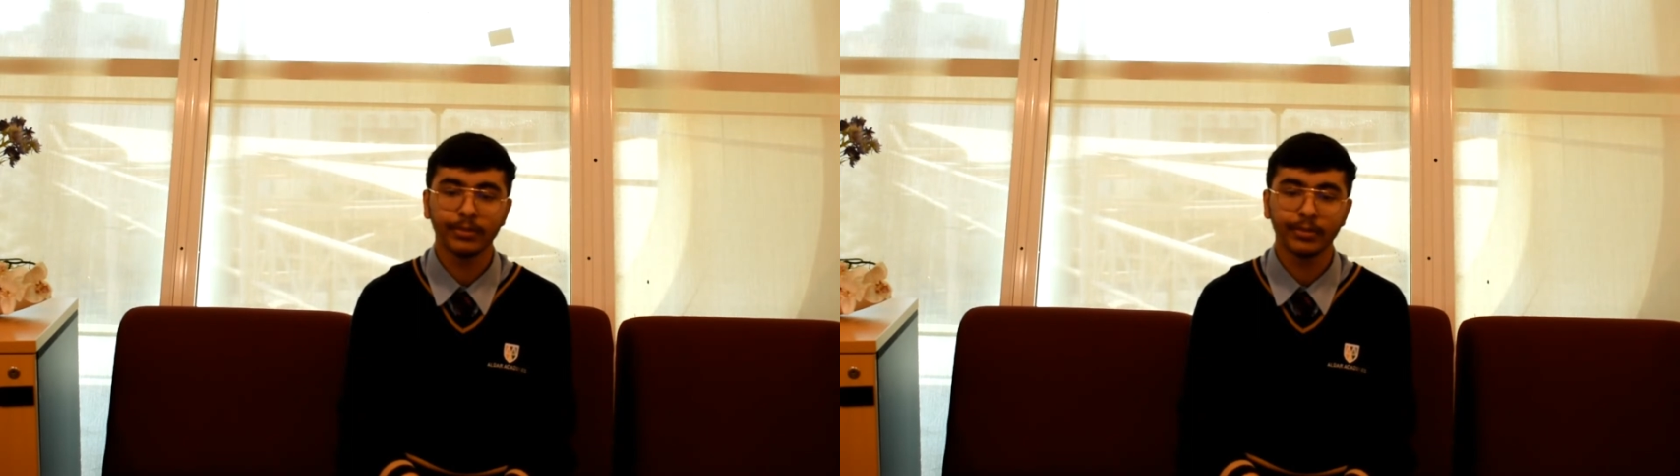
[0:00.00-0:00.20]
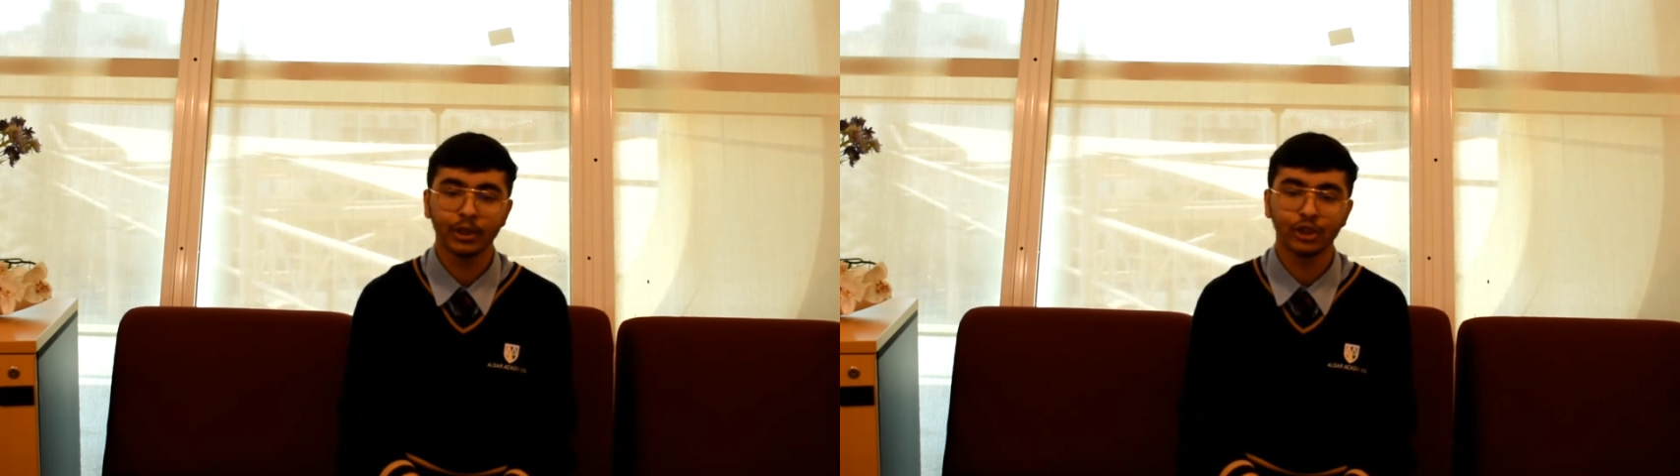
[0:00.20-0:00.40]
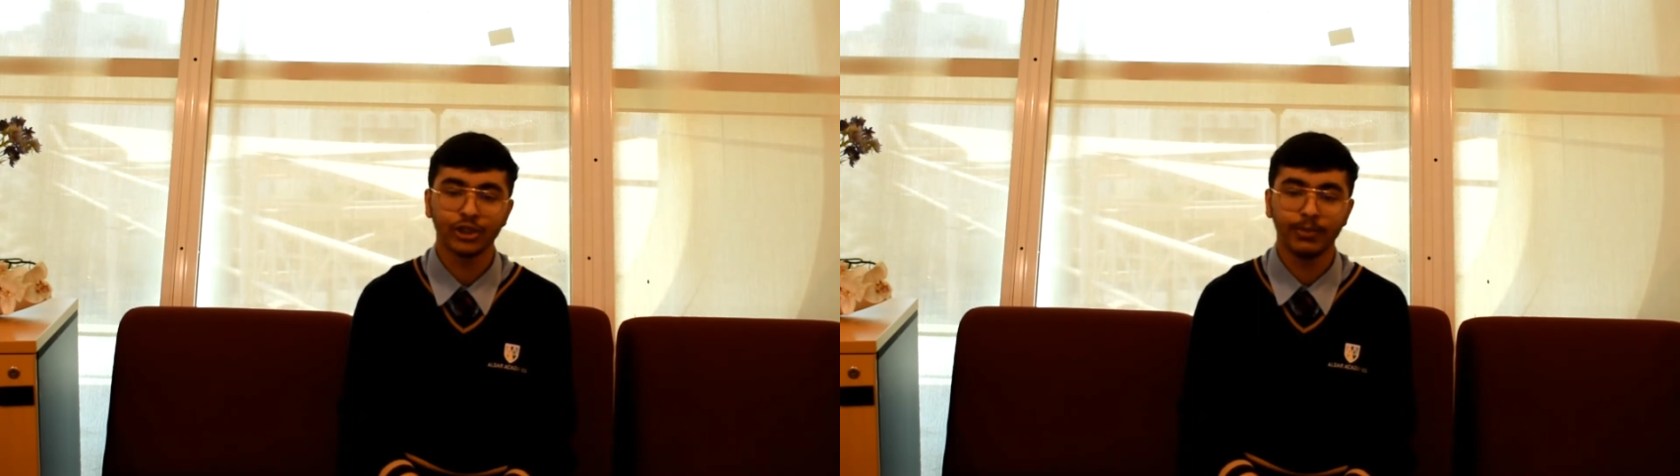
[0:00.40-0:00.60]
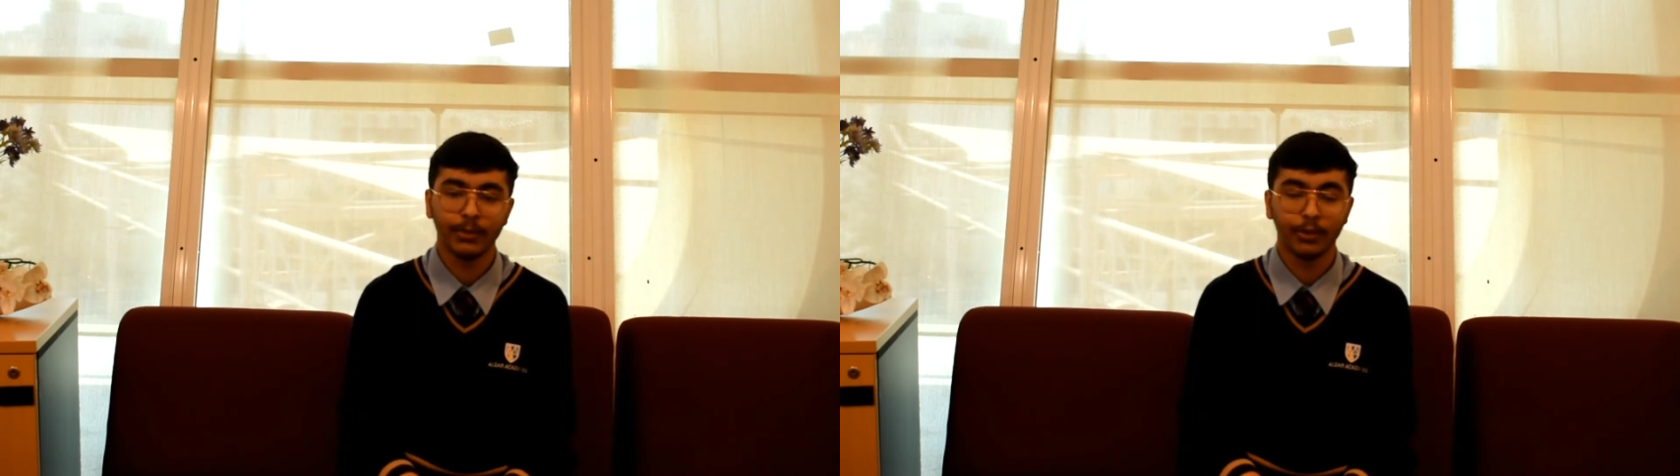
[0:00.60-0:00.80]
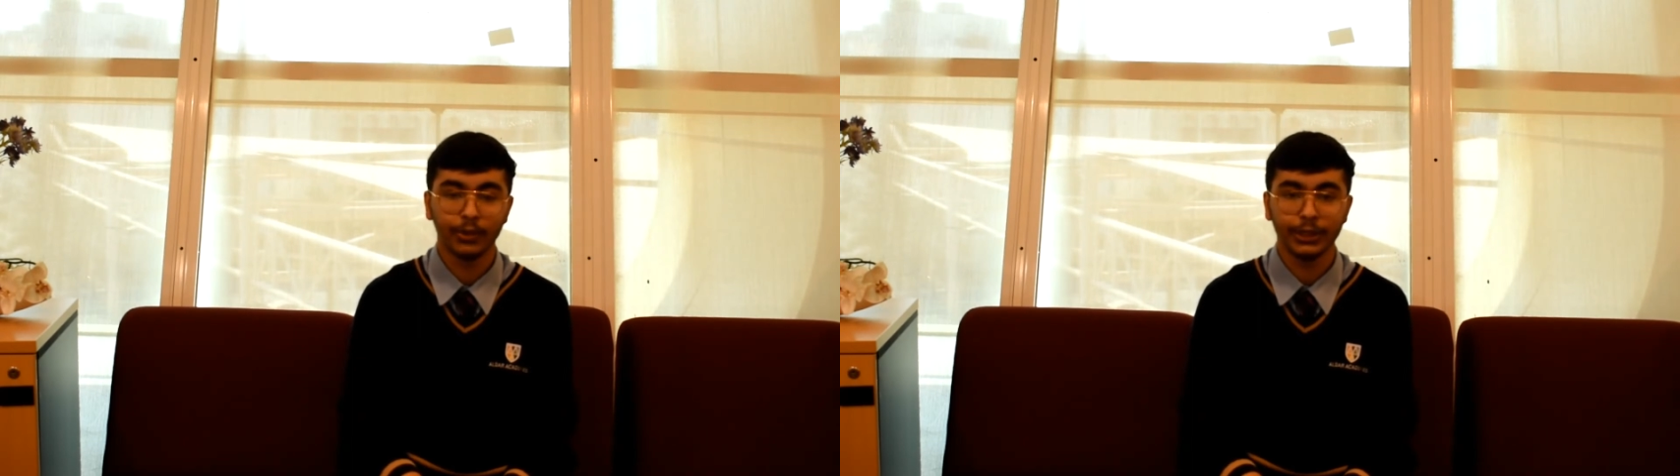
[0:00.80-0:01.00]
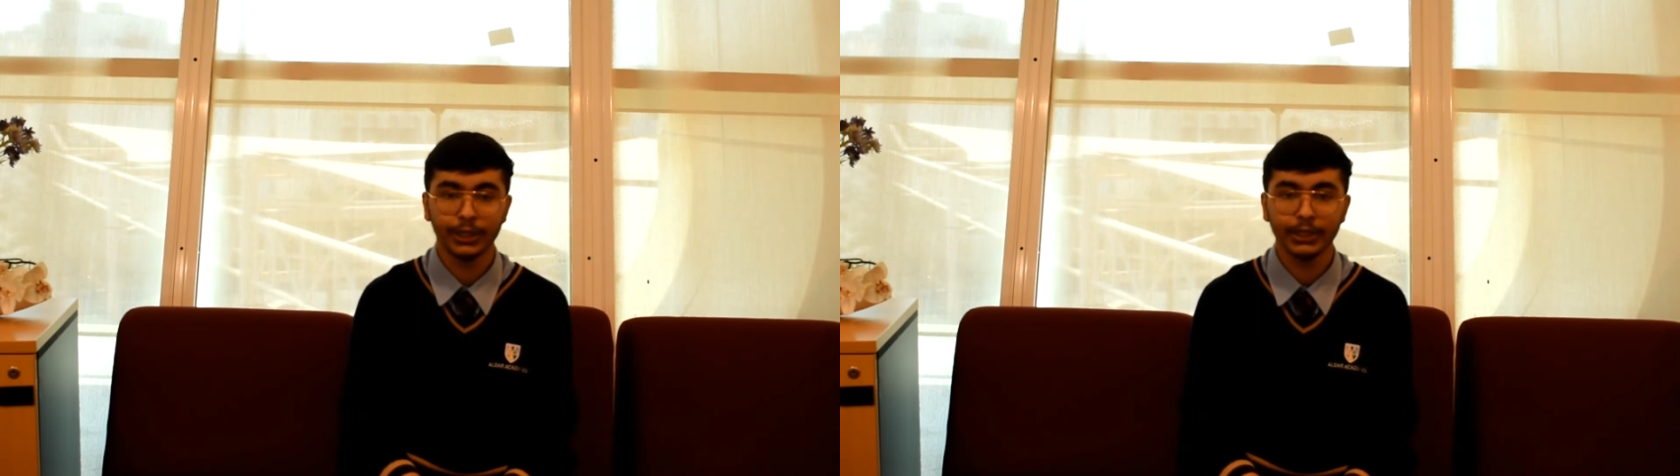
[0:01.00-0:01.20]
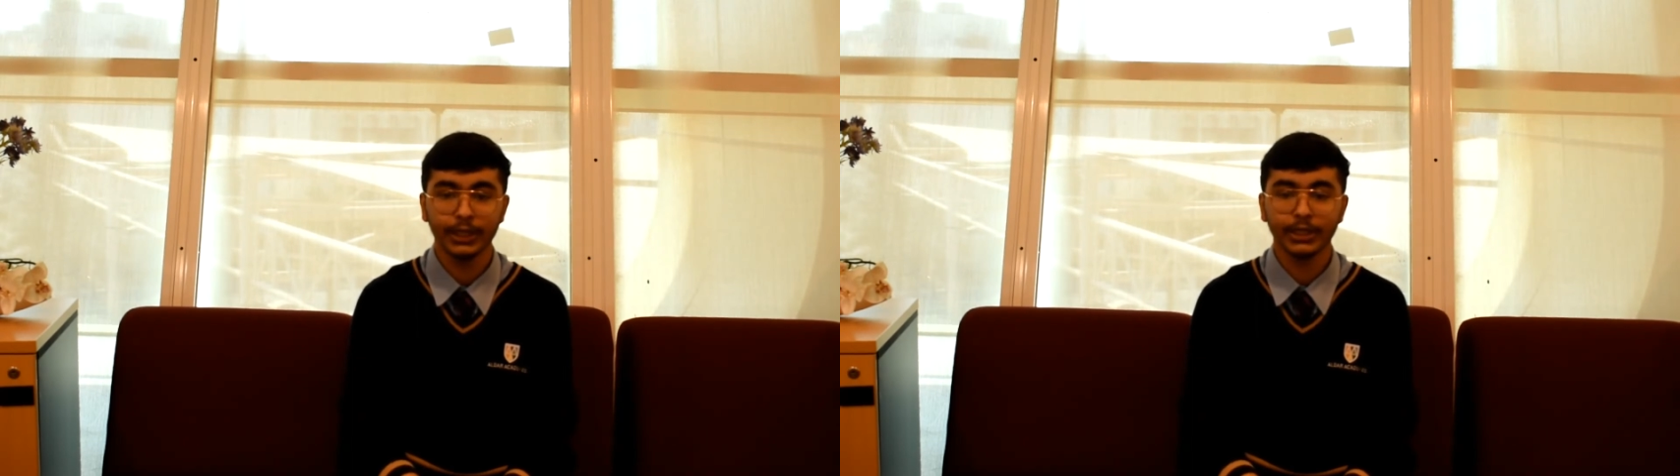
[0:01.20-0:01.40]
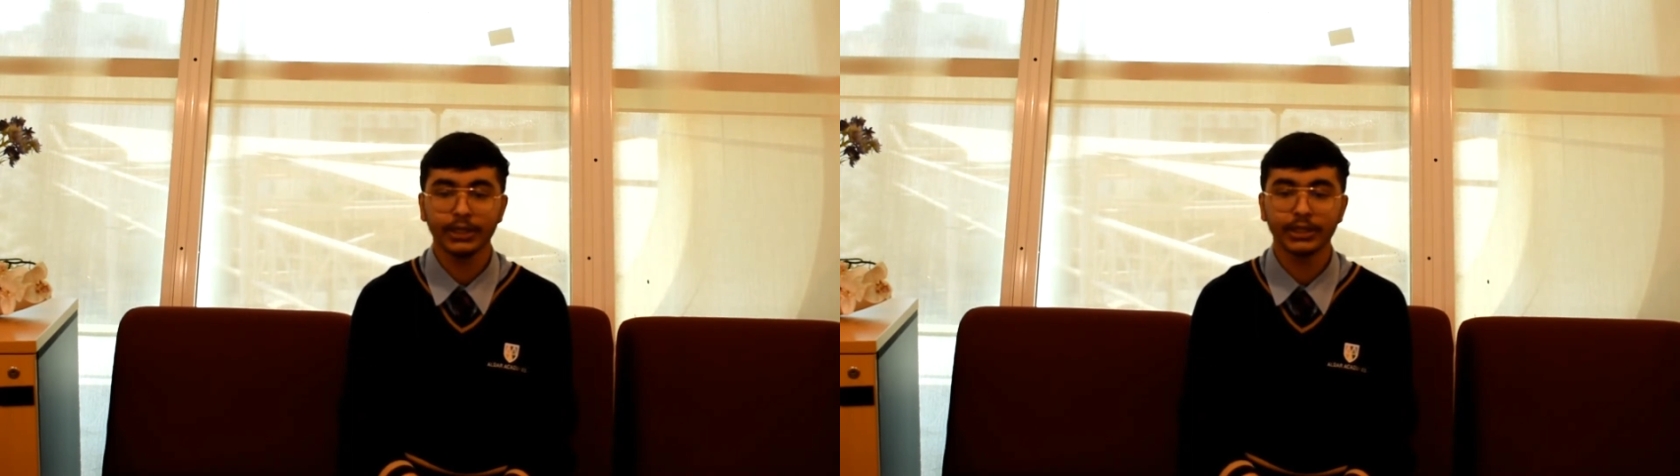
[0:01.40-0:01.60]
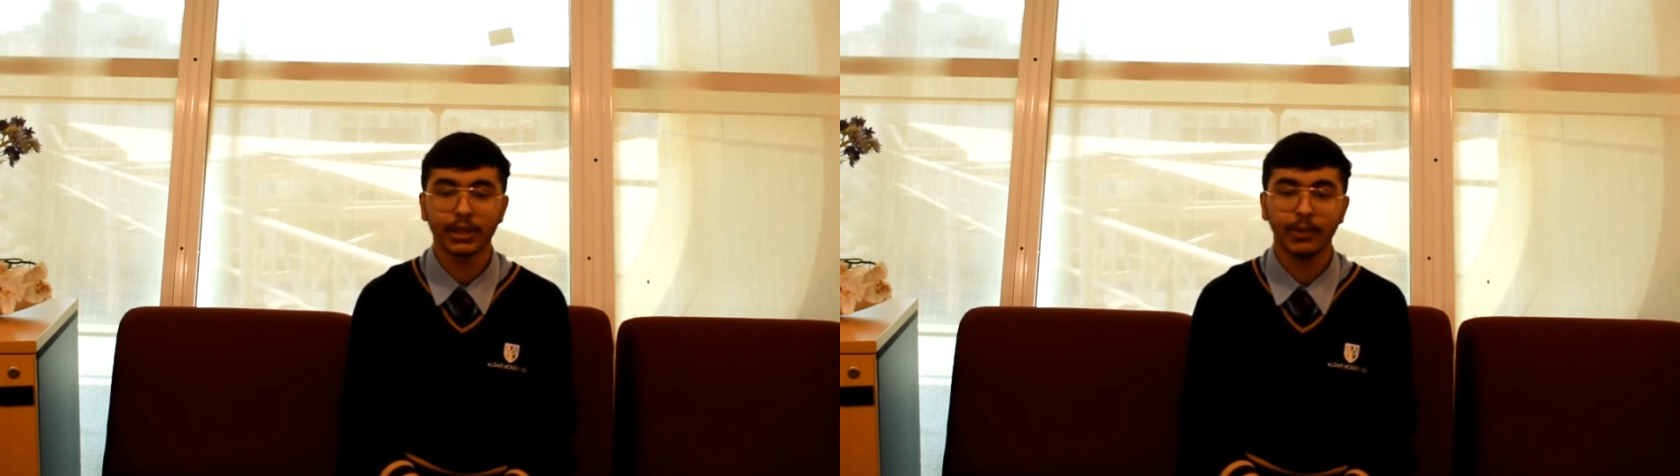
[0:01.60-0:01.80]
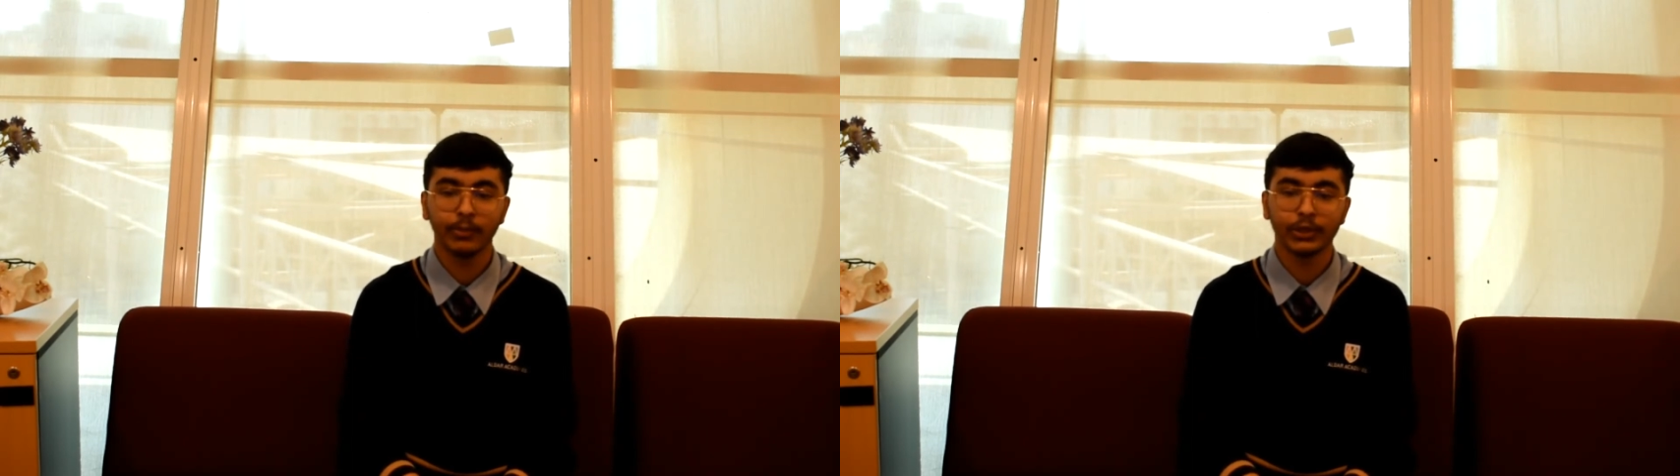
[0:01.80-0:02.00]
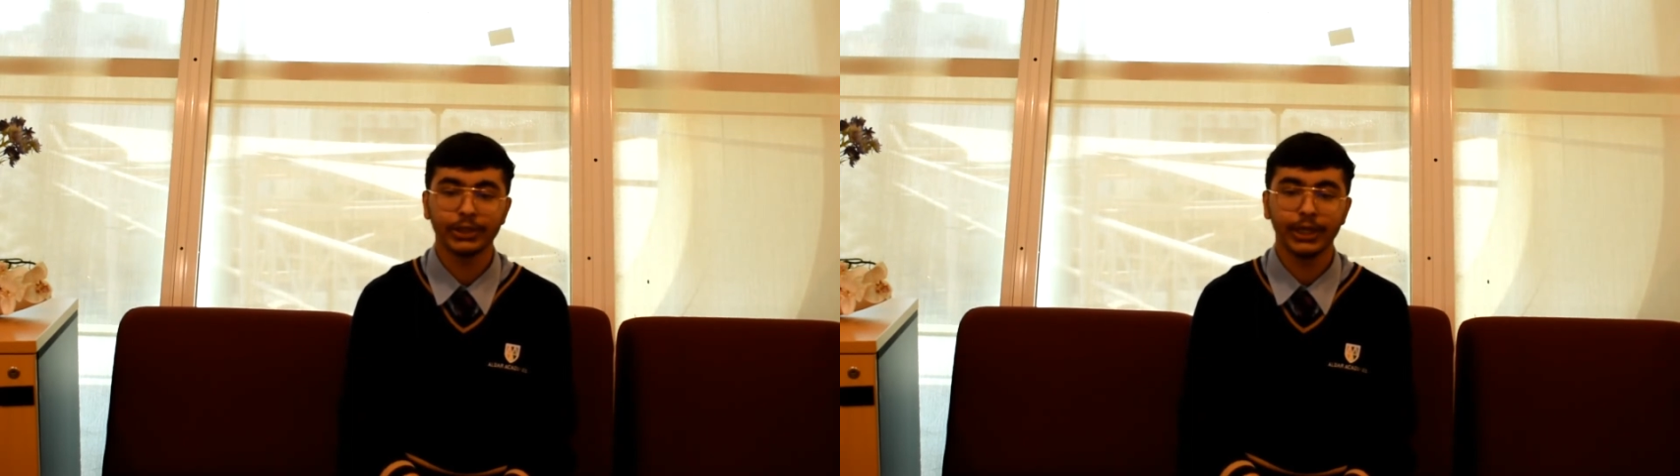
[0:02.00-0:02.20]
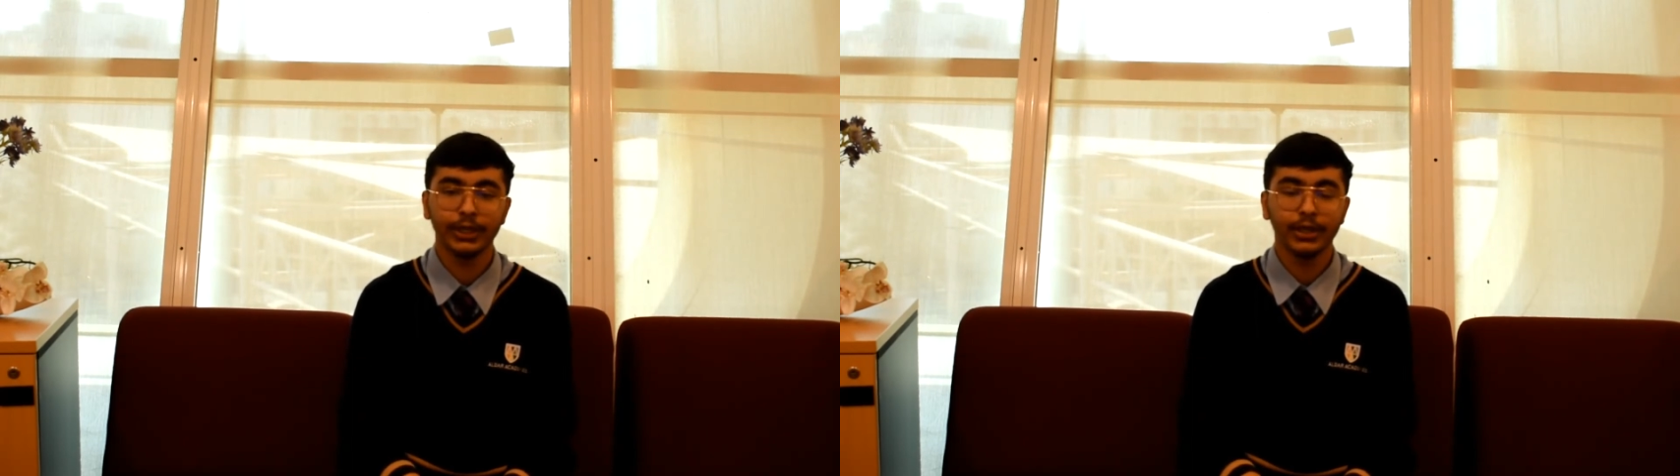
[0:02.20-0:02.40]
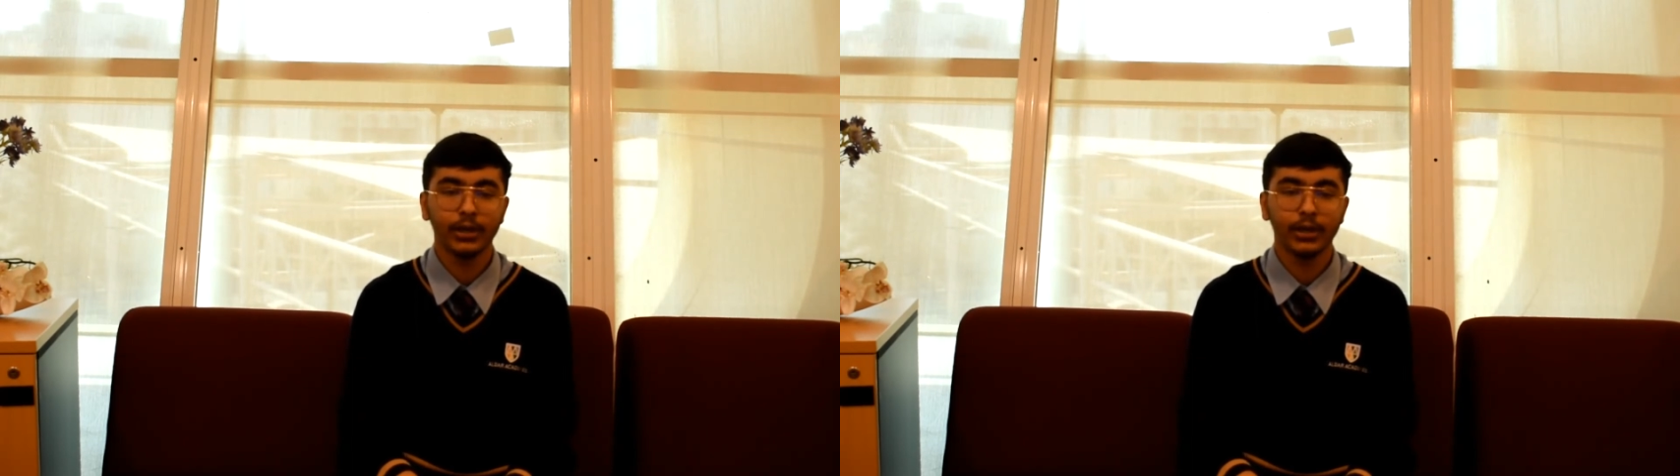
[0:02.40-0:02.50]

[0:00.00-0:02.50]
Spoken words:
position paper readings, someone would say,